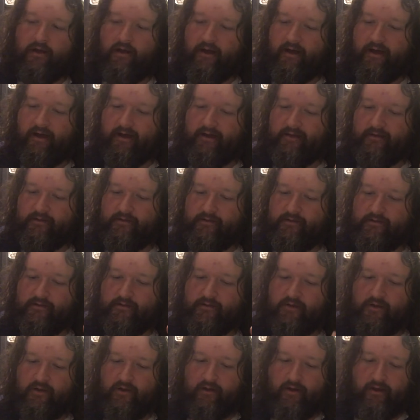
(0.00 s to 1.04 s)
And
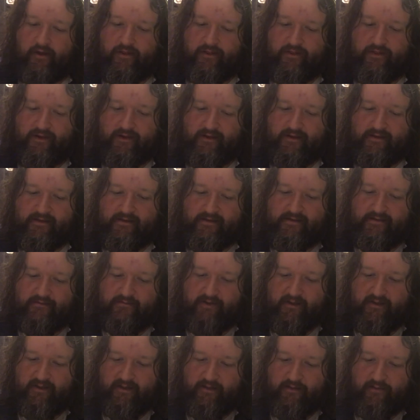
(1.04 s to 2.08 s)
I think this is
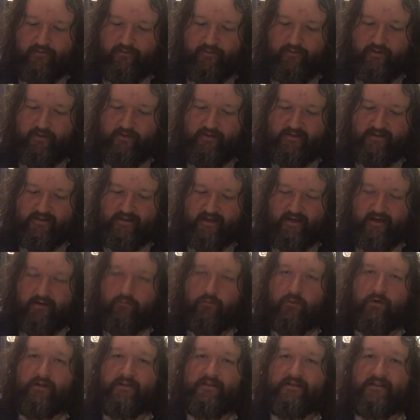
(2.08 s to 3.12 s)
really the first time
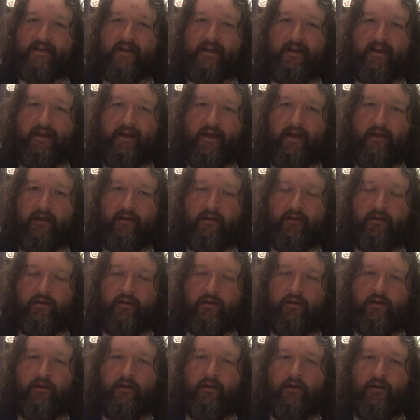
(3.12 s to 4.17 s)
we're seeing it,
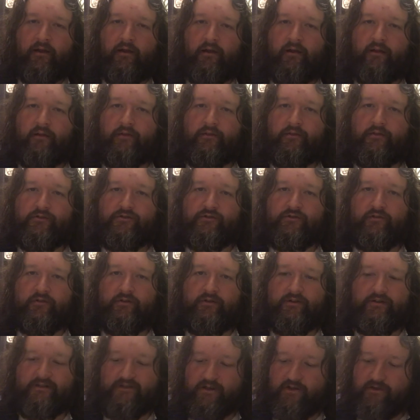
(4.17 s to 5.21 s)

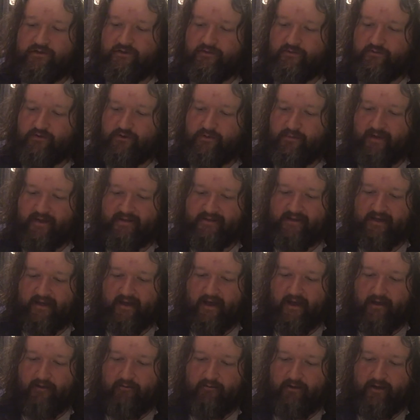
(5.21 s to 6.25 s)
this use of dramatic
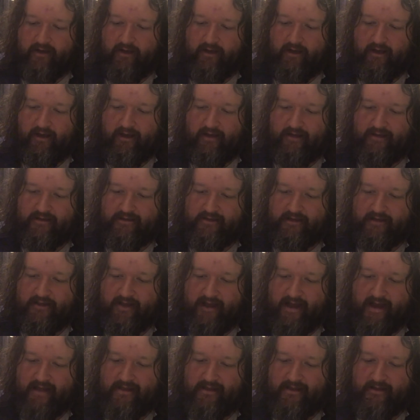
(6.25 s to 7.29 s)
irony, and it's at the
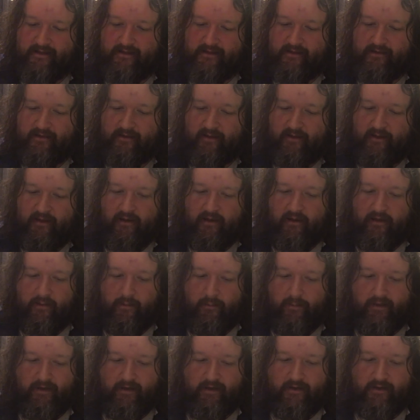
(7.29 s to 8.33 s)
end,
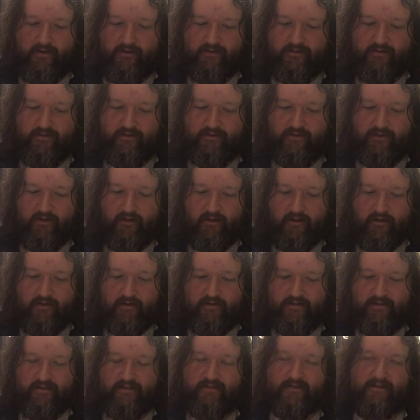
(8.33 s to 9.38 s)
because
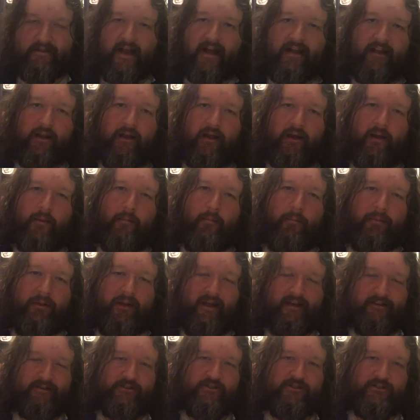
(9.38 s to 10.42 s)
Stella and
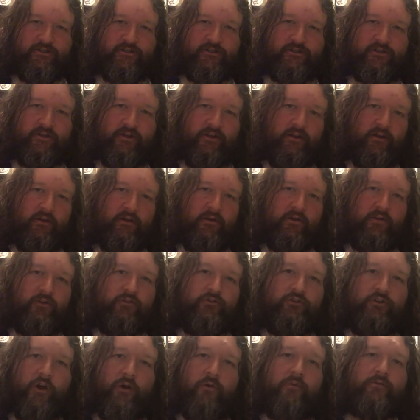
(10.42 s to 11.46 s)
Blanche
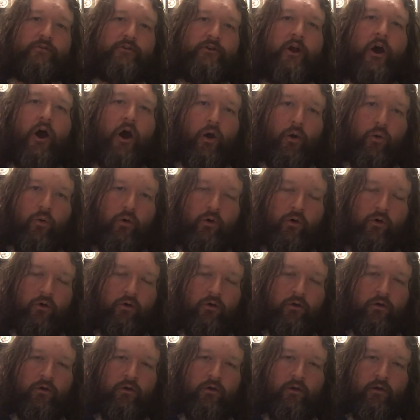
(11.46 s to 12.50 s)
don't know
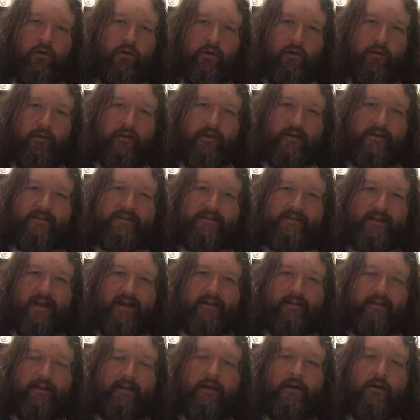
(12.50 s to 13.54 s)
that
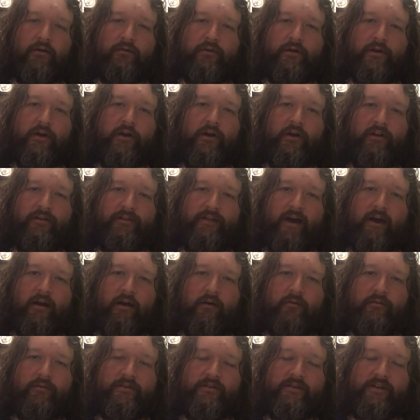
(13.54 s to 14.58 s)
Stanley overheard that
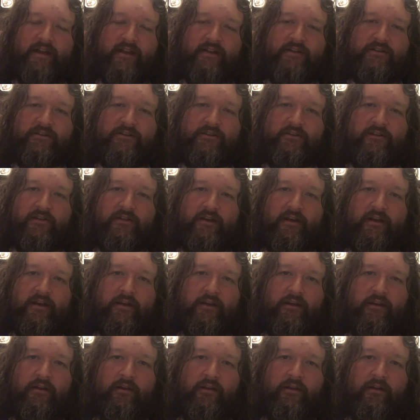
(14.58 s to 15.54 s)
conversation, do they?